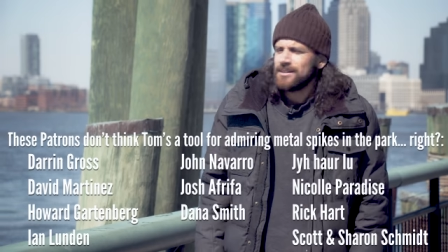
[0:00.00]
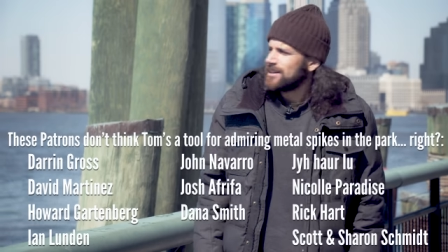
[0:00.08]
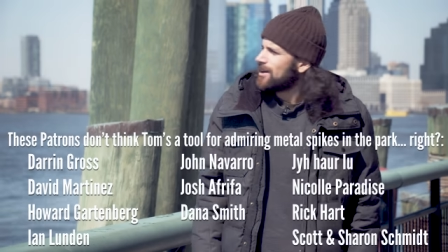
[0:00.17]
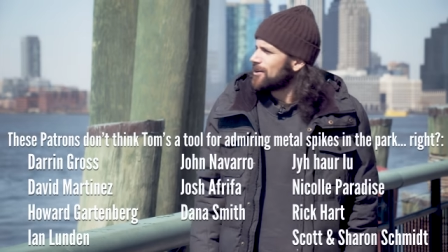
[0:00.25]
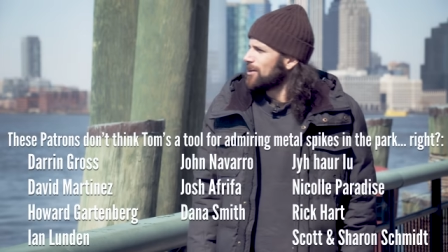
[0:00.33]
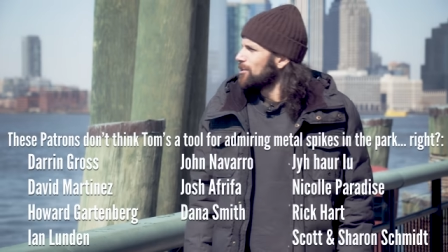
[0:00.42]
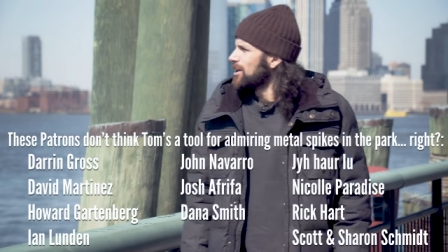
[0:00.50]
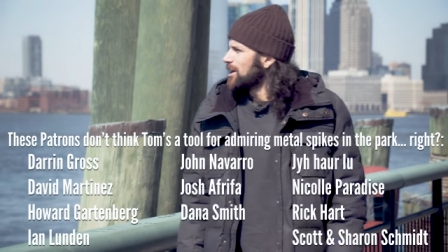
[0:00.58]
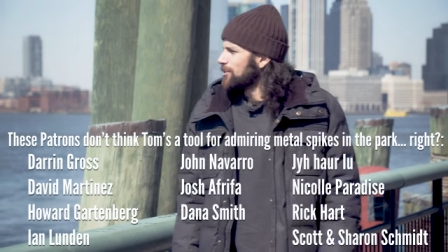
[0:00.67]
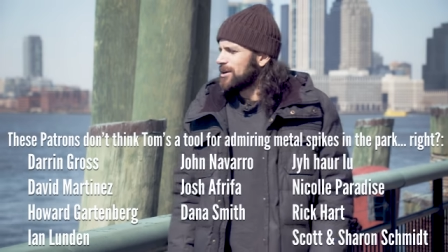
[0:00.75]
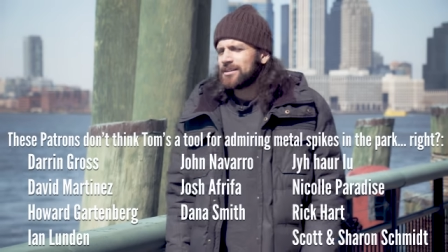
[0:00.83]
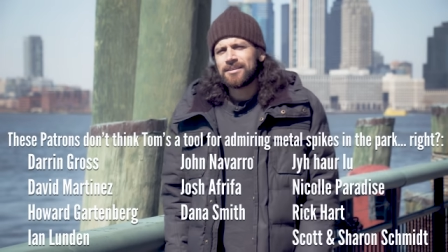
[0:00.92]
All right, well,
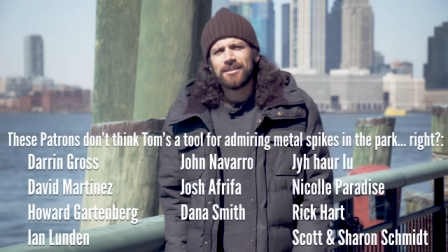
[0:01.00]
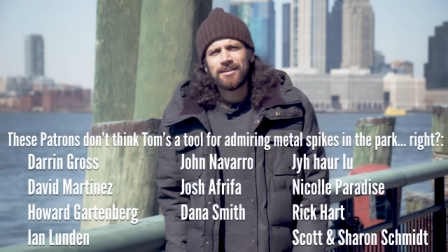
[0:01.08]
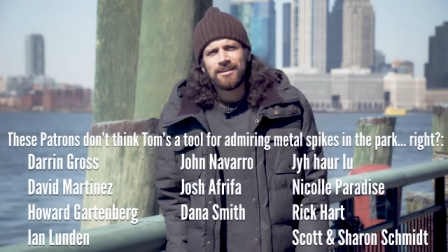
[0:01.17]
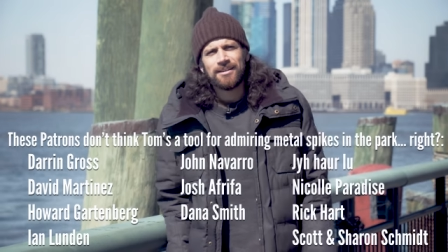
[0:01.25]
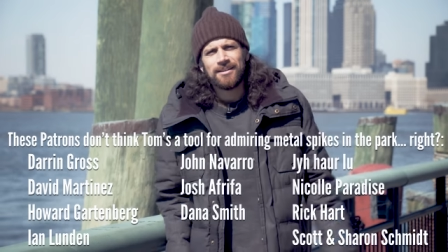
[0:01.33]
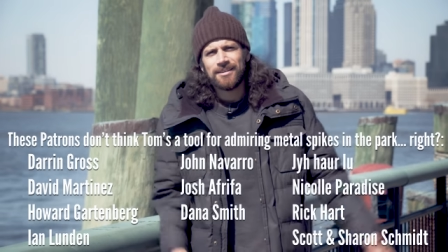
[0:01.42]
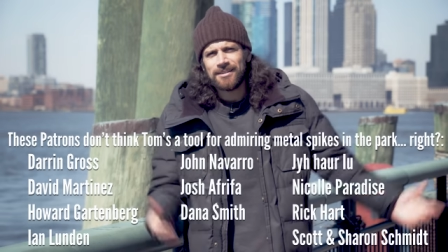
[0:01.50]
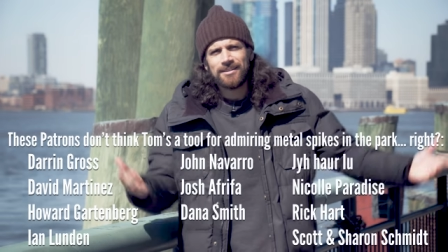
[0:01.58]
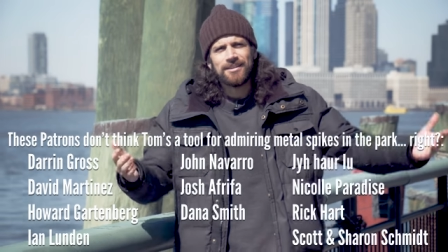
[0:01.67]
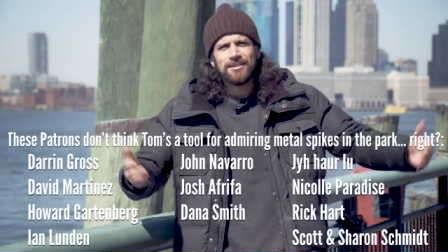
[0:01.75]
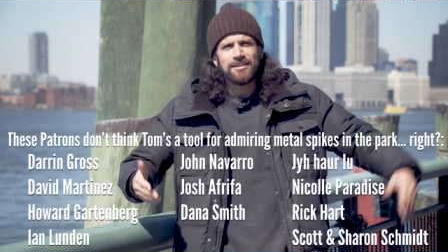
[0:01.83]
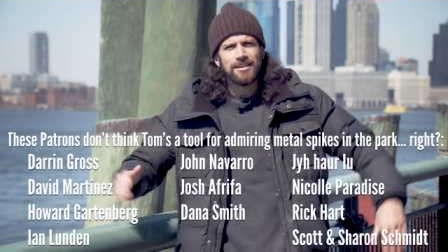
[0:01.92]
anyways,
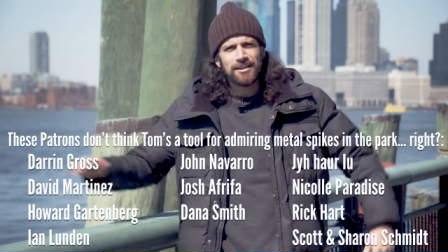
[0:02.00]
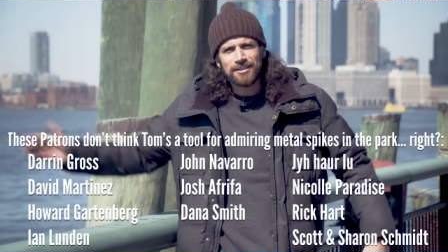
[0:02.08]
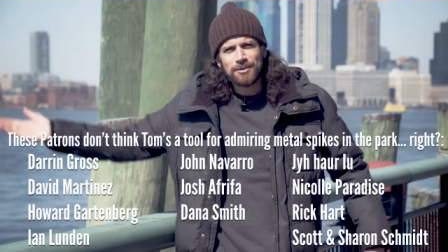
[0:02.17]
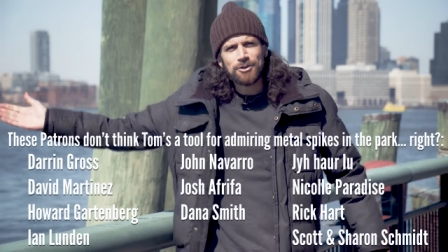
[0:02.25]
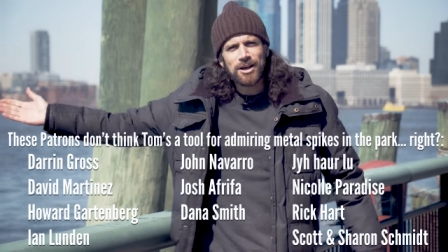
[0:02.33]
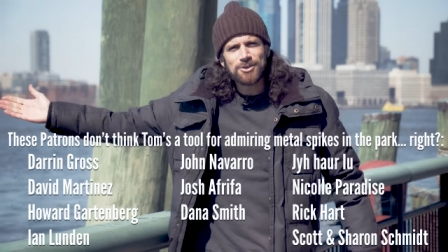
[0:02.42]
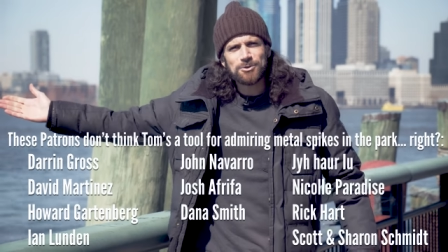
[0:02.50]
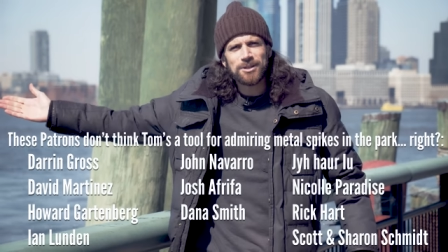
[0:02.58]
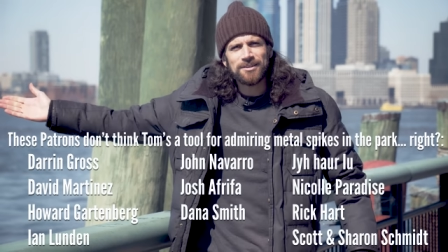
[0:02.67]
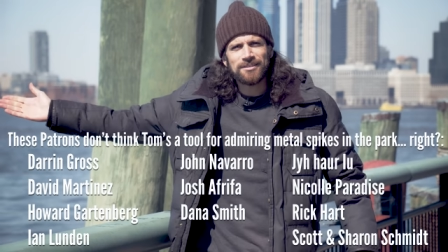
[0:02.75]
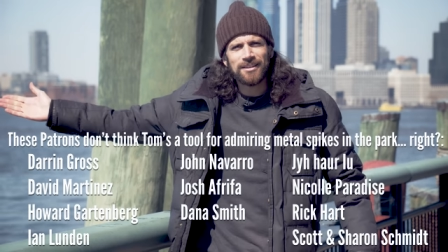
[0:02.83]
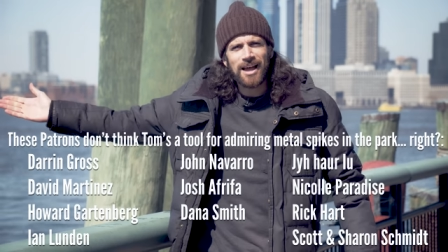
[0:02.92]
I'll leave you guys with
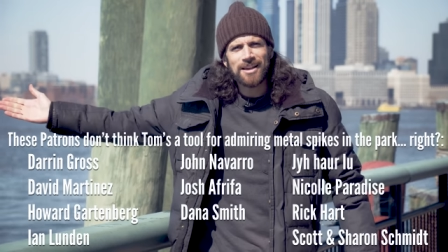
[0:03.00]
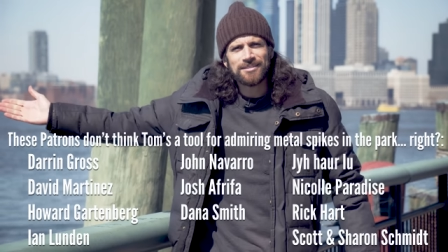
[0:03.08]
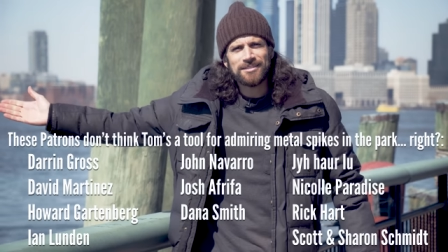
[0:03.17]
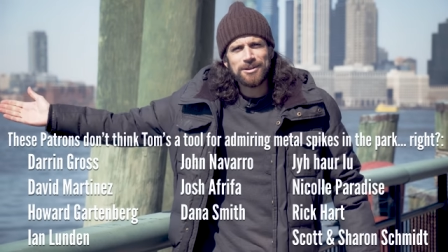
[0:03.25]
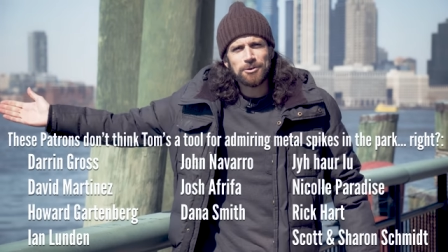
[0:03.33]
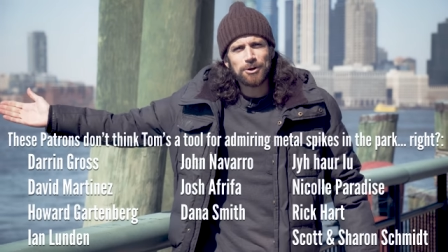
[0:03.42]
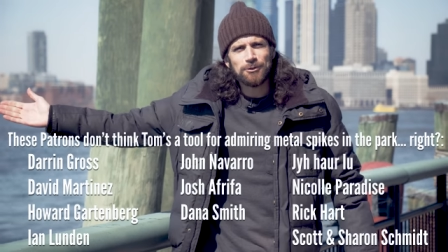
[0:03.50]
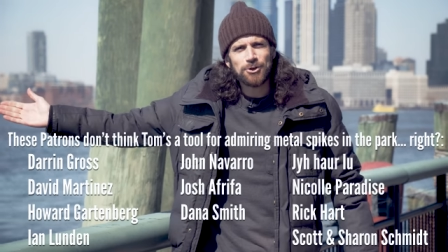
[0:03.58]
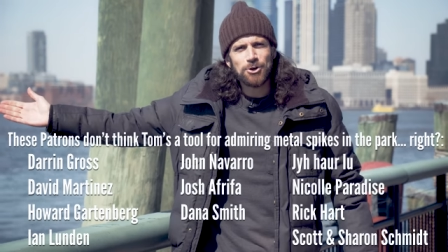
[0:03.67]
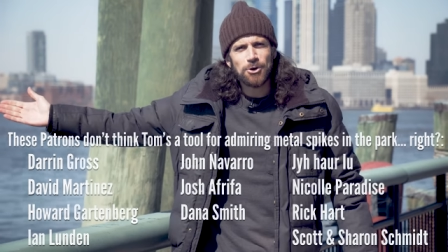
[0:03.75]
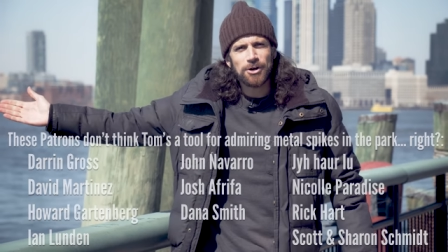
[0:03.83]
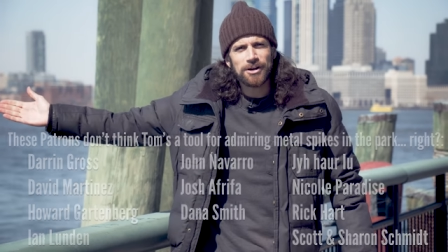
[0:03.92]
this last secret of New
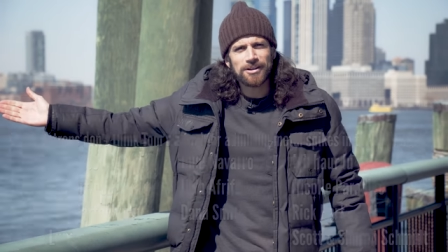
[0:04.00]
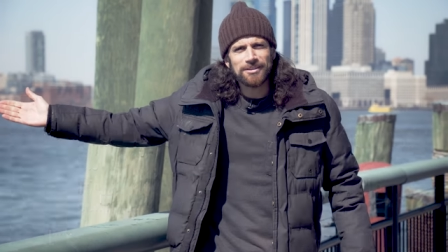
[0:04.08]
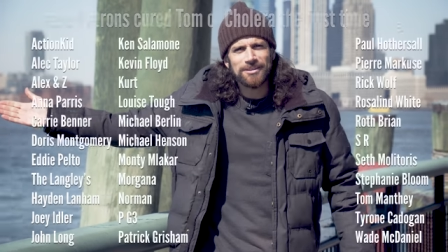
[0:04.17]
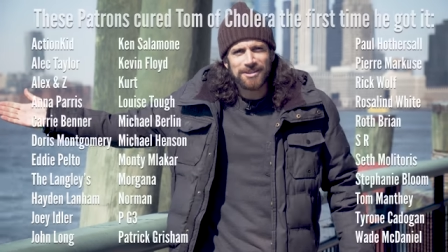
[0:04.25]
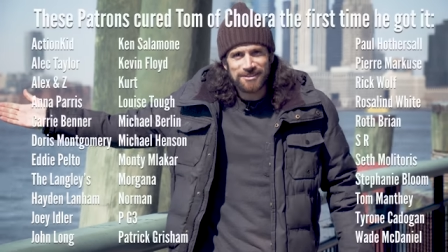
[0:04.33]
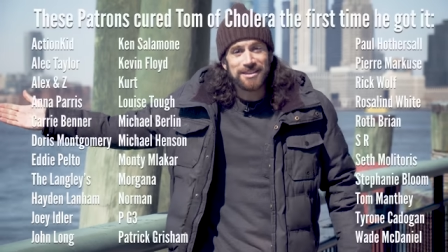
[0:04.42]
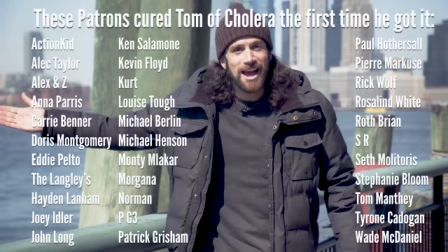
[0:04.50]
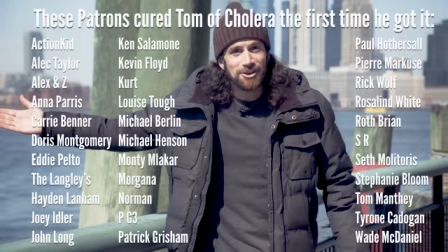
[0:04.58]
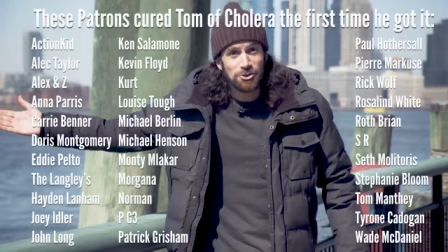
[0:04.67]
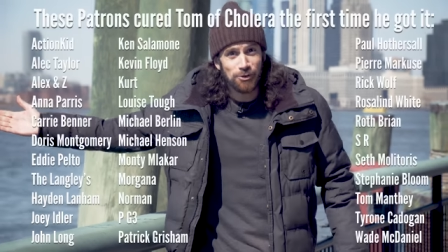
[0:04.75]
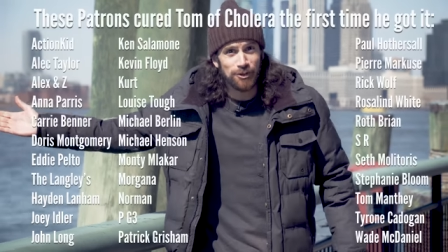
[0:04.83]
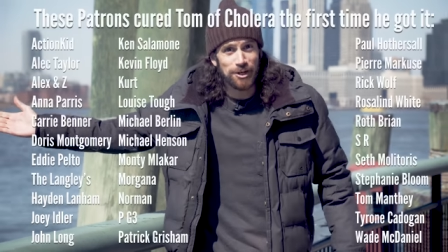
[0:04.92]
York, the
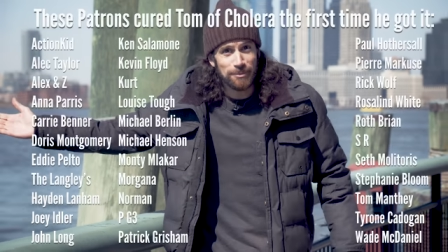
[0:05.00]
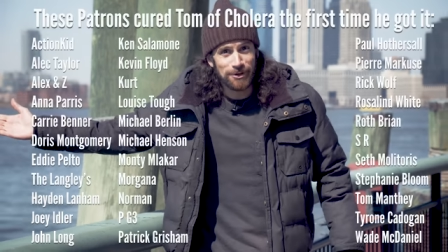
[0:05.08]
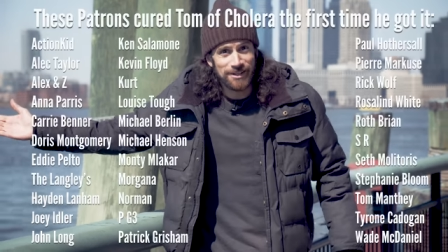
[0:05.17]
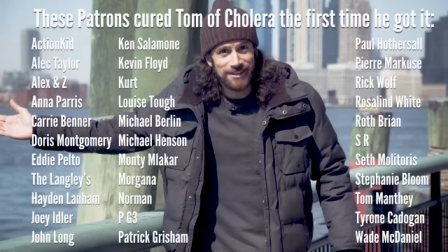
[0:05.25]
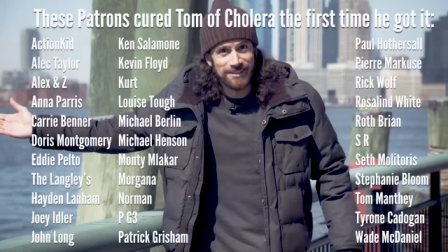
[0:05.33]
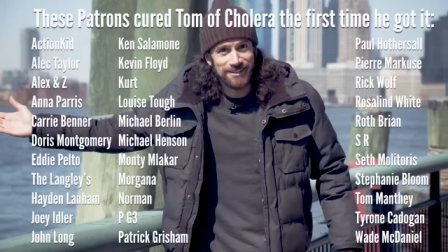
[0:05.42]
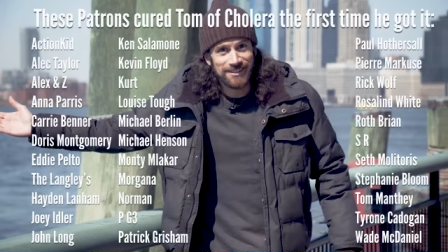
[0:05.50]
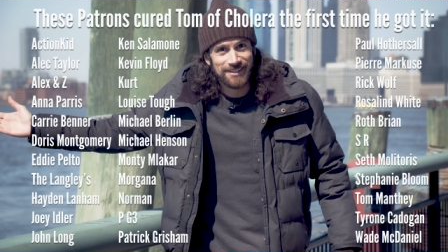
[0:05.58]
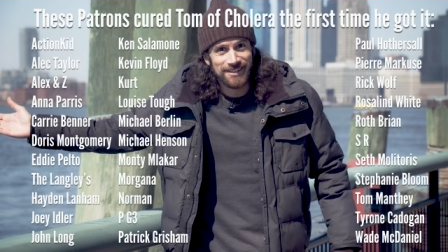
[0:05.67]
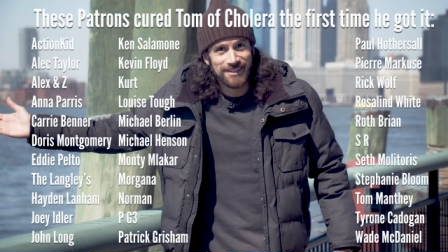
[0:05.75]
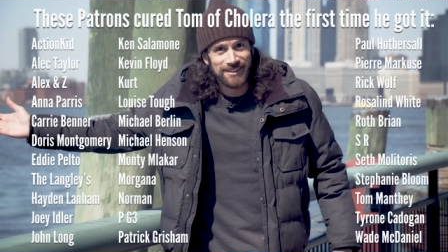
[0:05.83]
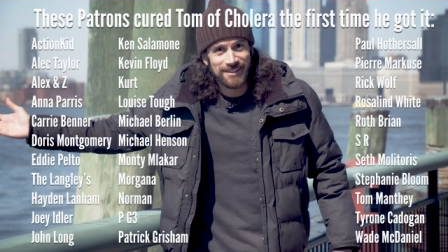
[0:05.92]
Statue of Liberty.
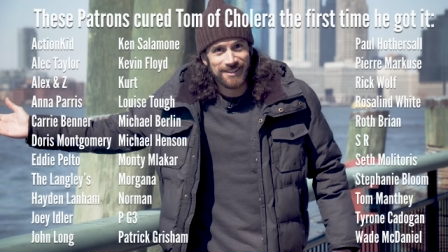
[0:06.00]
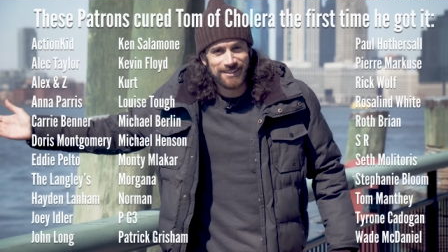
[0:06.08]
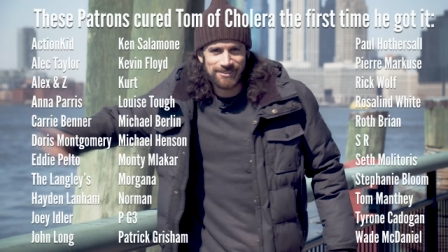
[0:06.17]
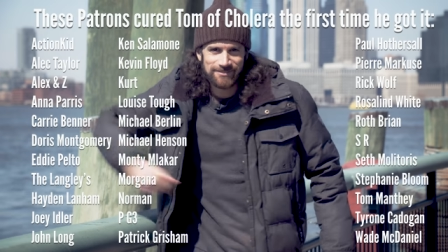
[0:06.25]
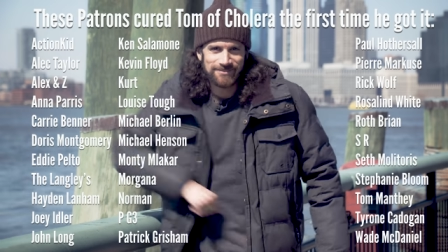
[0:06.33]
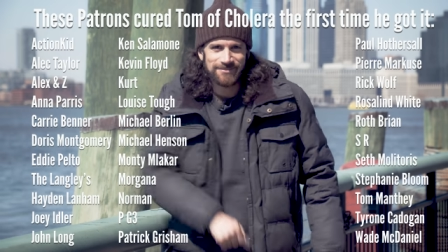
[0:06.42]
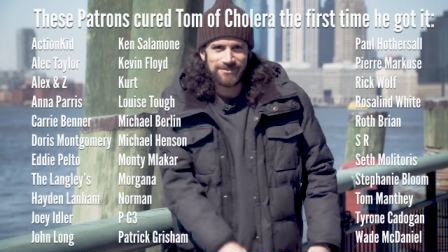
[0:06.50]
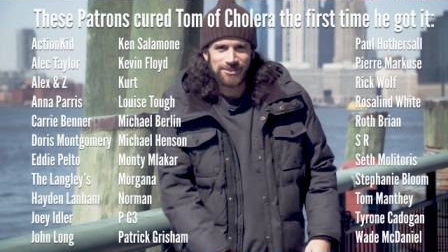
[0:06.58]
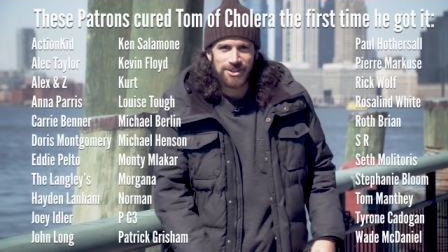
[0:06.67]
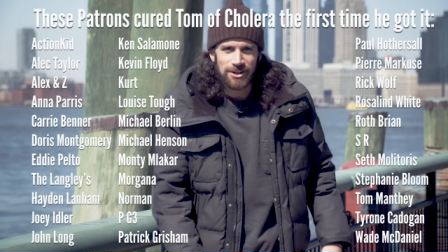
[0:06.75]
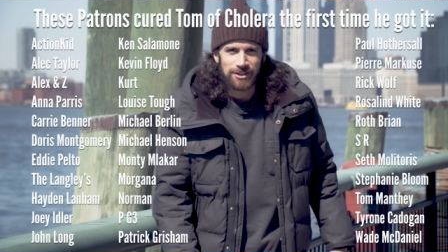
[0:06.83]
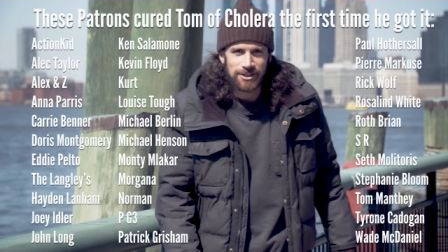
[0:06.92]

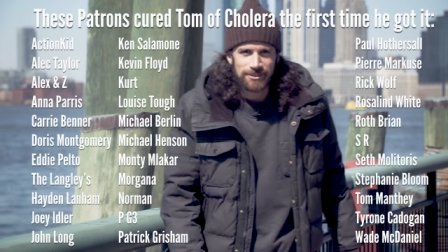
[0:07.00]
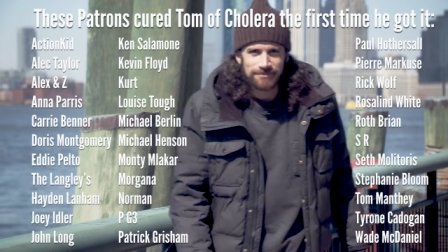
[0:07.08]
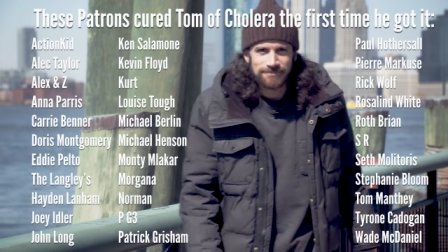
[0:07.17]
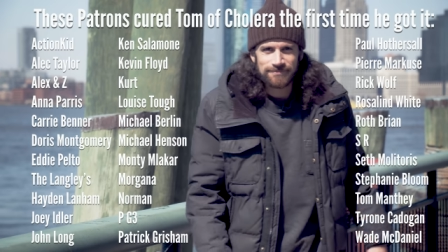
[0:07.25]
See y'all later.